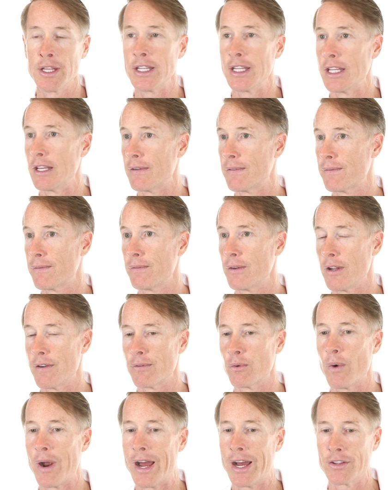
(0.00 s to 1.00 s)
if
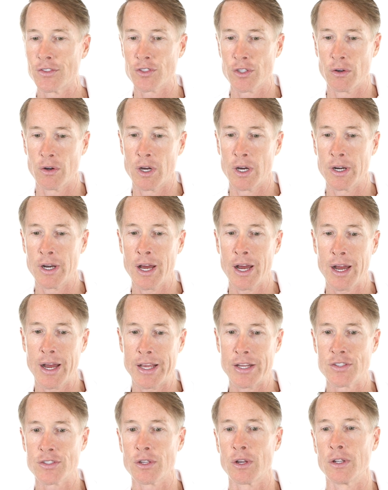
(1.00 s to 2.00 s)
rats are on
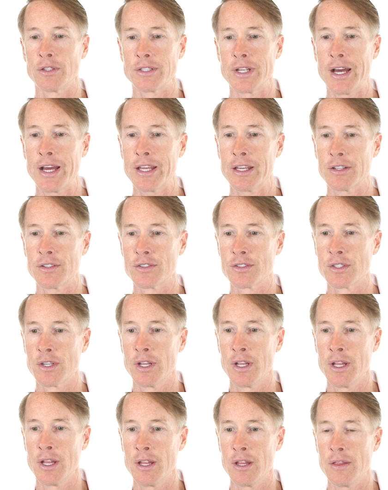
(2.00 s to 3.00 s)
high salt diets,
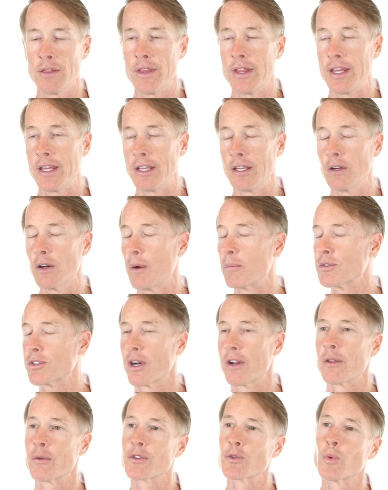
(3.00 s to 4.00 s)
there
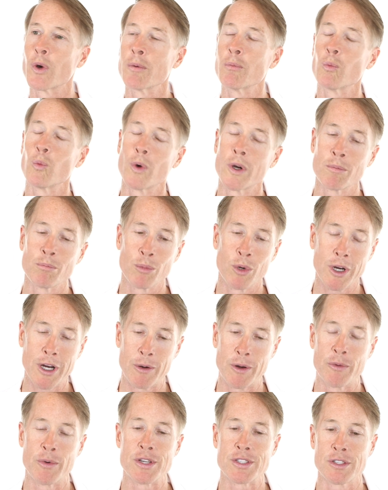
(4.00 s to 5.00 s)
was one book I
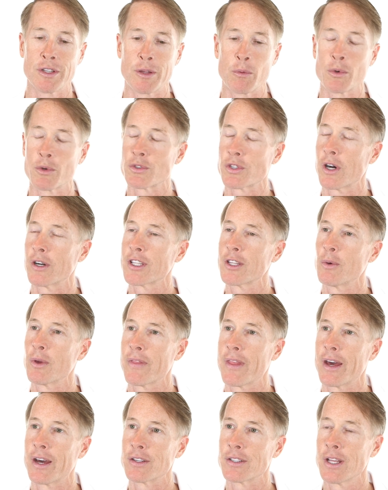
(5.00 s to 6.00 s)
read recently which was arguing
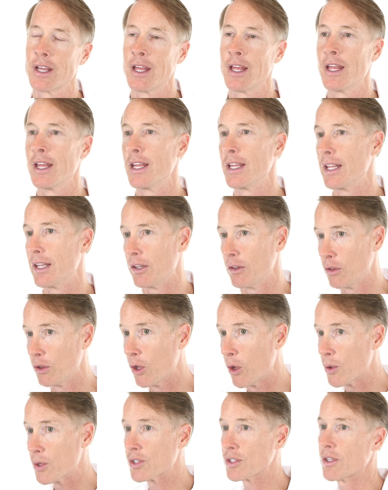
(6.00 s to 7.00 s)
that
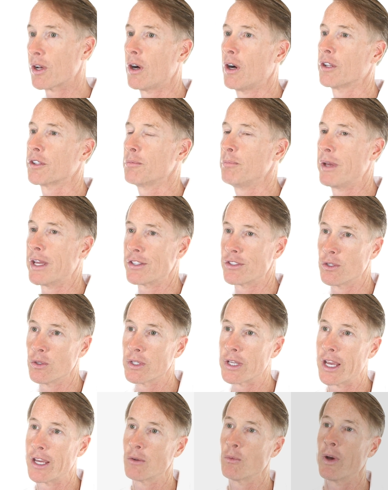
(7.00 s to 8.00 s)
low salt makes you
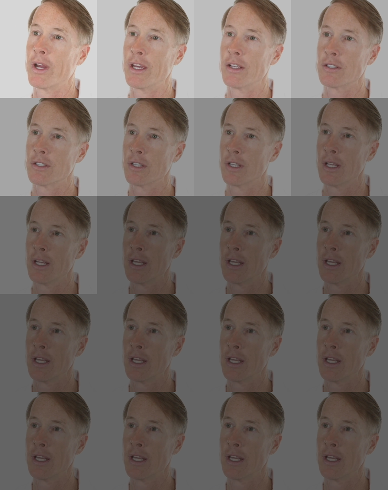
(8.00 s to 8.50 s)
gain weight.